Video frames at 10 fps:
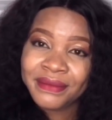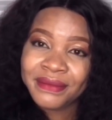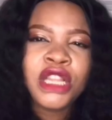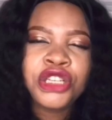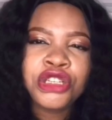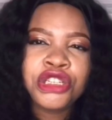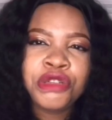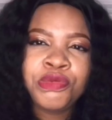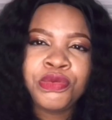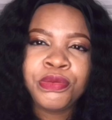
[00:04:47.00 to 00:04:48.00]

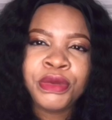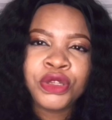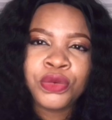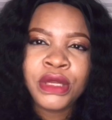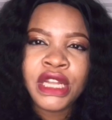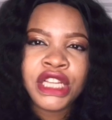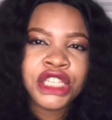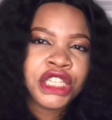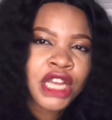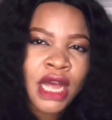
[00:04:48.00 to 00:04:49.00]
Relationship between a
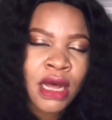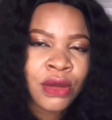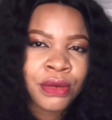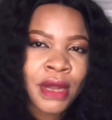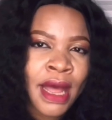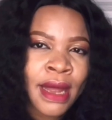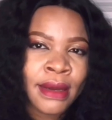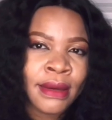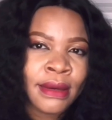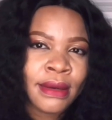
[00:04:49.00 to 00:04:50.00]
child
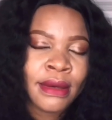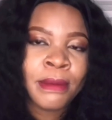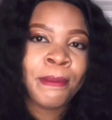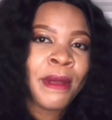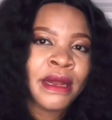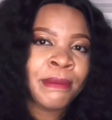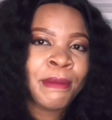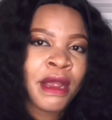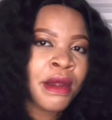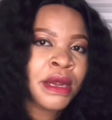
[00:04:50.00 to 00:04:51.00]
and the
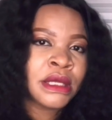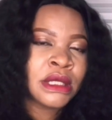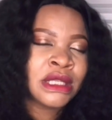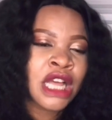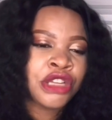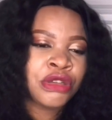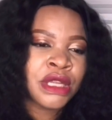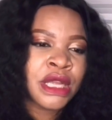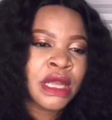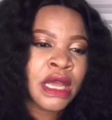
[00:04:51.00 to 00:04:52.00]
parents is
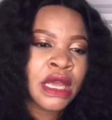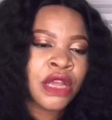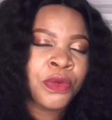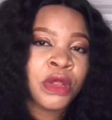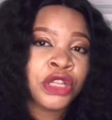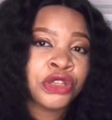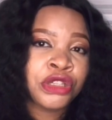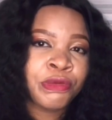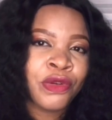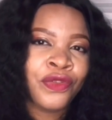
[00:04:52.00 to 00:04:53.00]
actually a
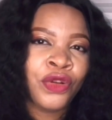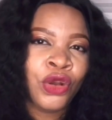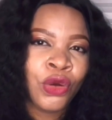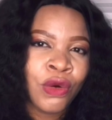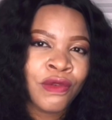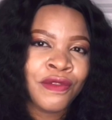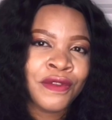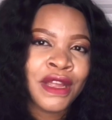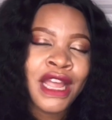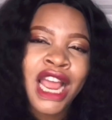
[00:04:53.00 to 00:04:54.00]
relationship of love,
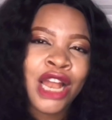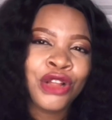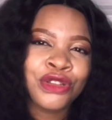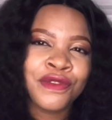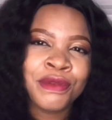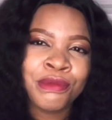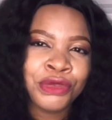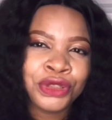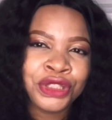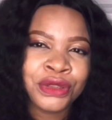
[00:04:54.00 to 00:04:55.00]
a lot of
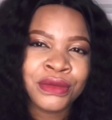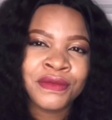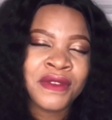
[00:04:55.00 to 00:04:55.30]
emotion.